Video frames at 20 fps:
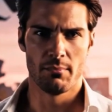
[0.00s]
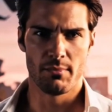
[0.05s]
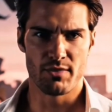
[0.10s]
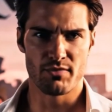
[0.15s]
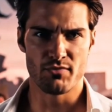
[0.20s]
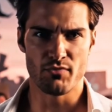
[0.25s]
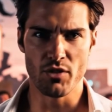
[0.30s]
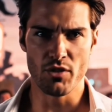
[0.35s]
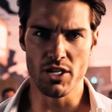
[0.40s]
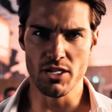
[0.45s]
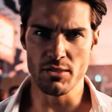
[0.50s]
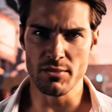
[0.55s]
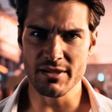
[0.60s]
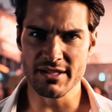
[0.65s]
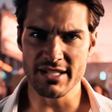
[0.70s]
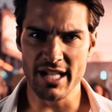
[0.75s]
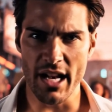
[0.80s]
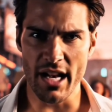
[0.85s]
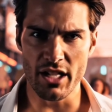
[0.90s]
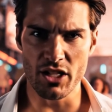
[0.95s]
But freedom
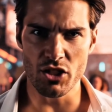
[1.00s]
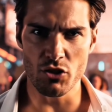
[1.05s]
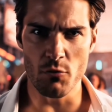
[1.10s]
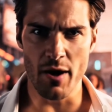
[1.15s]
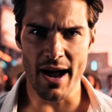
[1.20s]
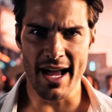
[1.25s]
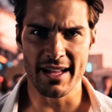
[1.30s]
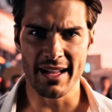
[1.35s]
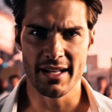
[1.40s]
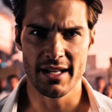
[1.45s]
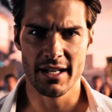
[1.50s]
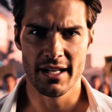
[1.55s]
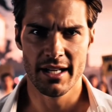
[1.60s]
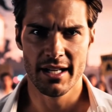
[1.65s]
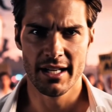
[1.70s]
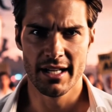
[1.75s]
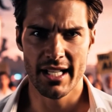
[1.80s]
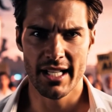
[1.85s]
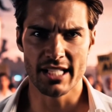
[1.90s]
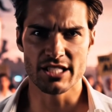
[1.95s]
is not a threat,
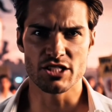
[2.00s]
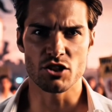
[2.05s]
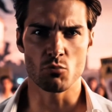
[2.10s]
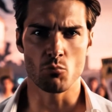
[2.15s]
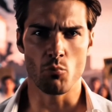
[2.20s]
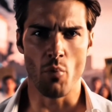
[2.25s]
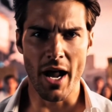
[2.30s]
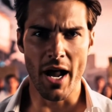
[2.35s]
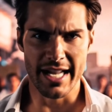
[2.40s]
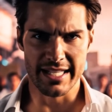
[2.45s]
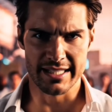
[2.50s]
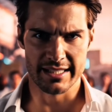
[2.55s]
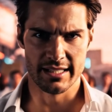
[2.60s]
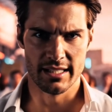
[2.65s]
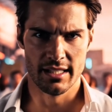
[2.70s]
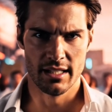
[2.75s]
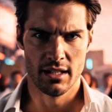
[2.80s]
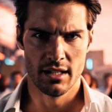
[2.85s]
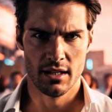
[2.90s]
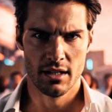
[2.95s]
it's a right.
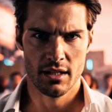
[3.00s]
